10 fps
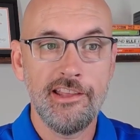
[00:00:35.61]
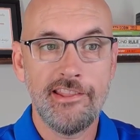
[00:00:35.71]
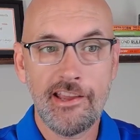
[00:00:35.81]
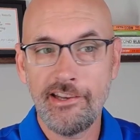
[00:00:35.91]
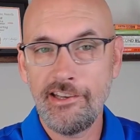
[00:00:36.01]

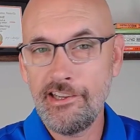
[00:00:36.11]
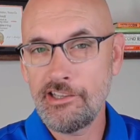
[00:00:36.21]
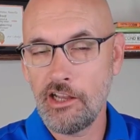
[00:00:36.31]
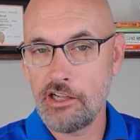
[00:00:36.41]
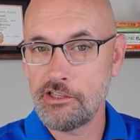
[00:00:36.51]
that can lead
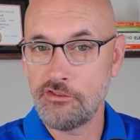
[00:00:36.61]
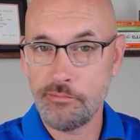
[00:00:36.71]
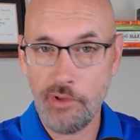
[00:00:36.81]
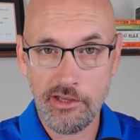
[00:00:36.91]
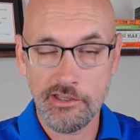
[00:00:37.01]
to lots of
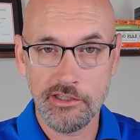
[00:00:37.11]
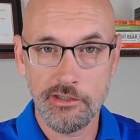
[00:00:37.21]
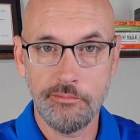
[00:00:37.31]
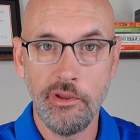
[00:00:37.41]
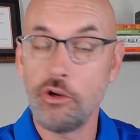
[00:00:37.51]
spaces
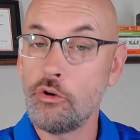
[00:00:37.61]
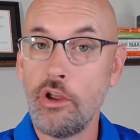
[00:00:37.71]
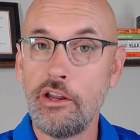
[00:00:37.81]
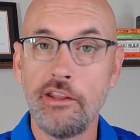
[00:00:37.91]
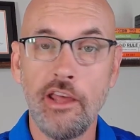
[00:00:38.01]
being
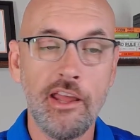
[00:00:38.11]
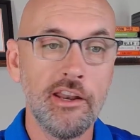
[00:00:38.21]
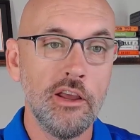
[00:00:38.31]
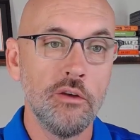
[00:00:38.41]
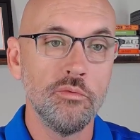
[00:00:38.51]
created that
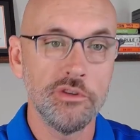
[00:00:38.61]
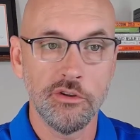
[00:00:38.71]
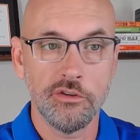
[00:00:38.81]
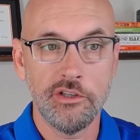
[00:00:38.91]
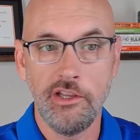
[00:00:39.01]

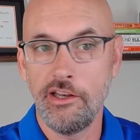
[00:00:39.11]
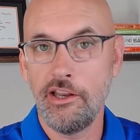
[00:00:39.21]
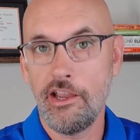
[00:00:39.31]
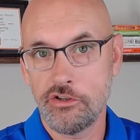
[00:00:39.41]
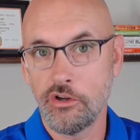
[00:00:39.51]
result in
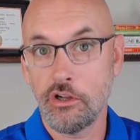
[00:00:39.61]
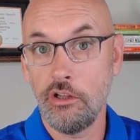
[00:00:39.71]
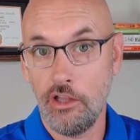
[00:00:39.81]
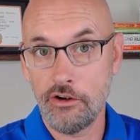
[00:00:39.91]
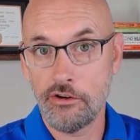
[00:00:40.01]
extra
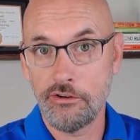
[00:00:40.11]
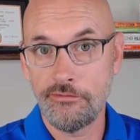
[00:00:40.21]
clutter.